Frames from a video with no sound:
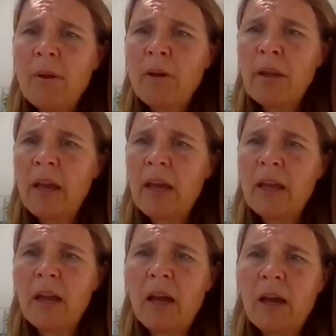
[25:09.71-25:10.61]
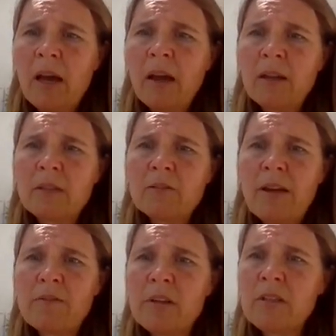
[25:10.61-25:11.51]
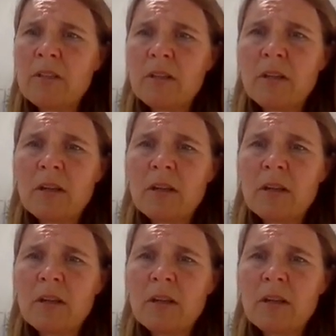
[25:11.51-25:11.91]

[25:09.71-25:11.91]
Okay, travellers,